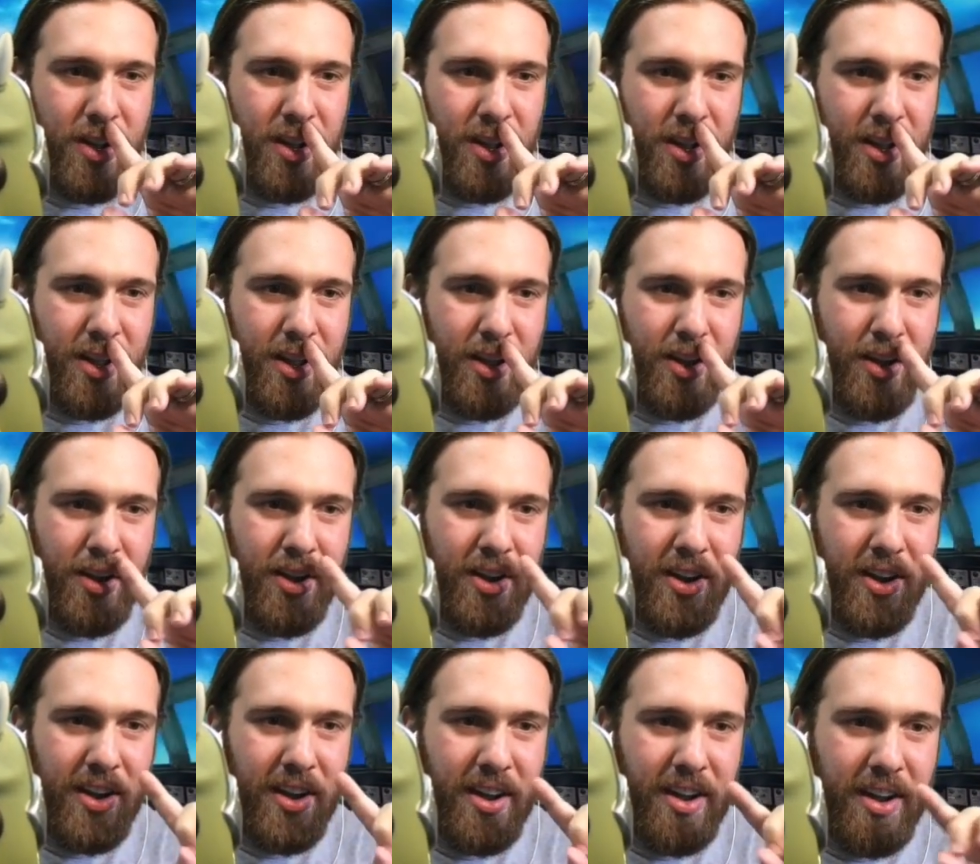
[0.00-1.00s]

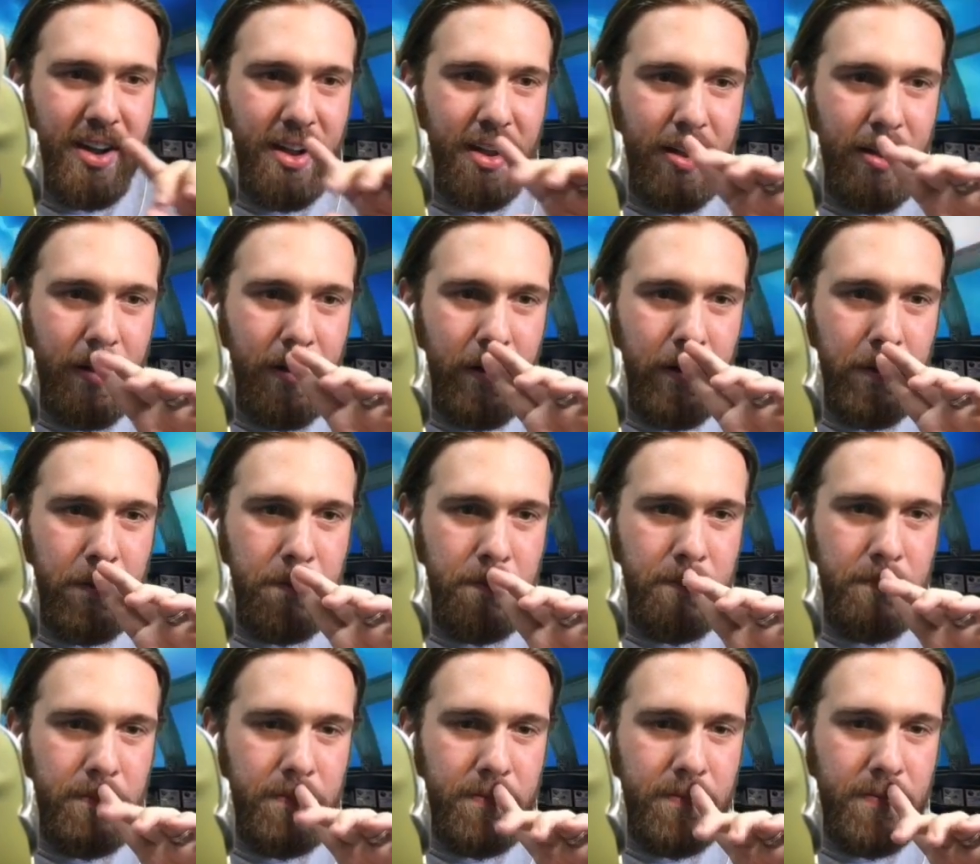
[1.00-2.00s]

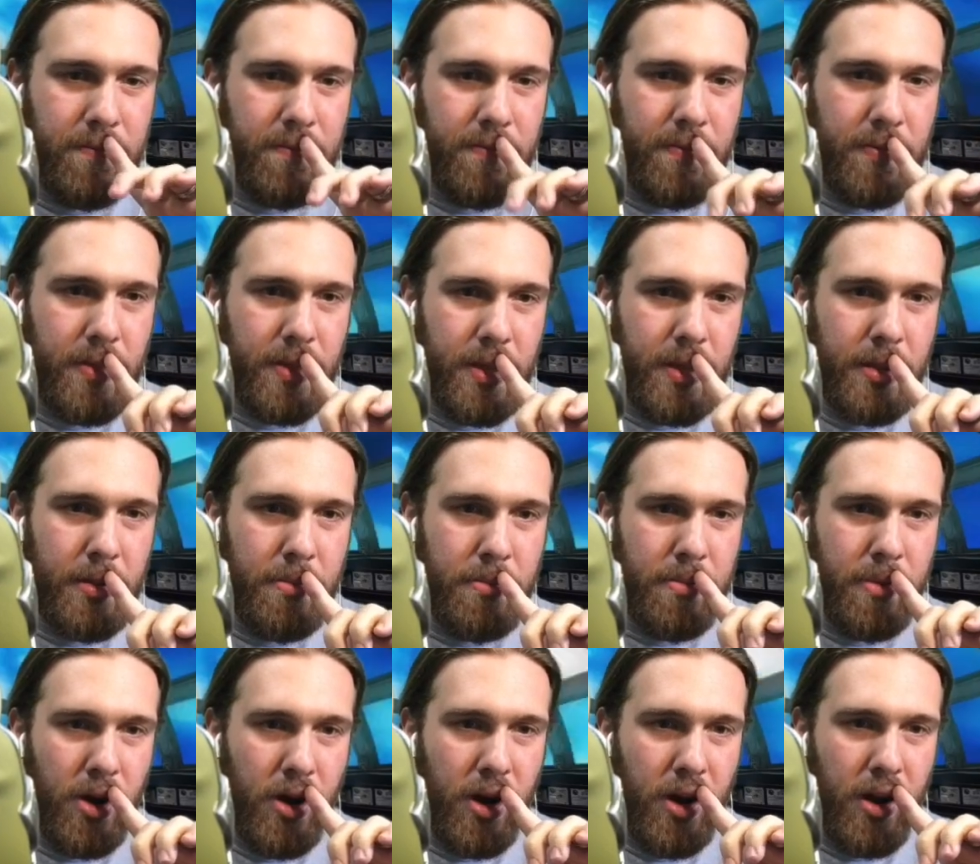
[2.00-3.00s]

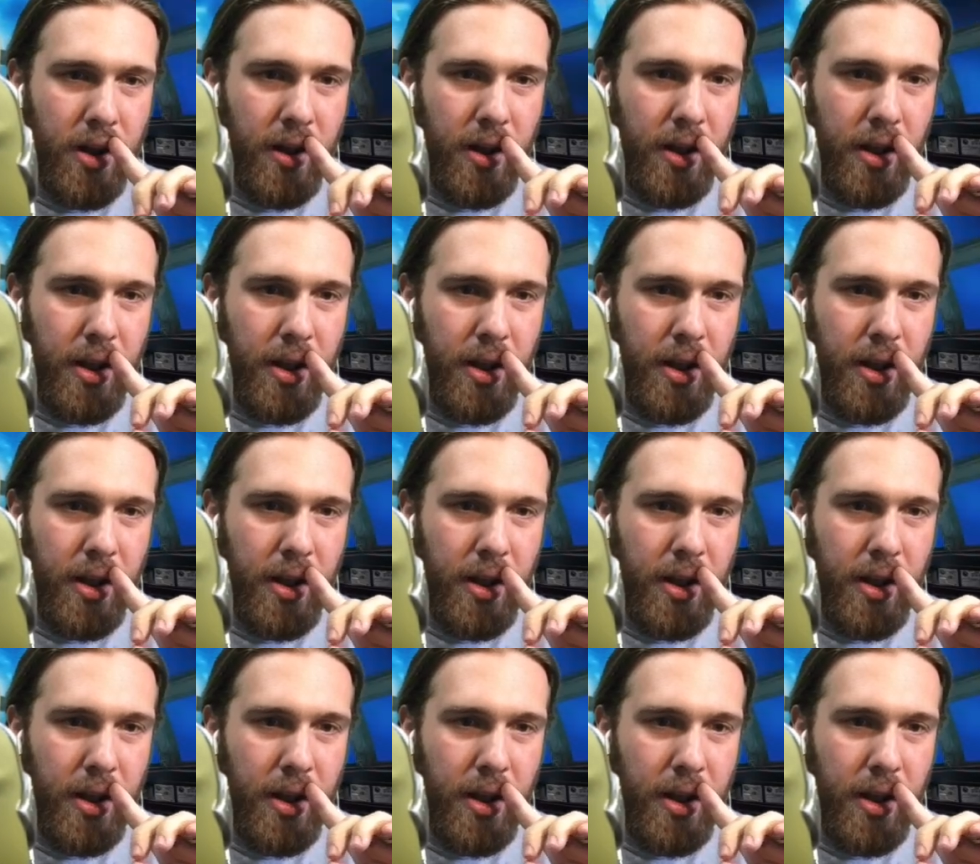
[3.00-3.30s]
(no one is talking)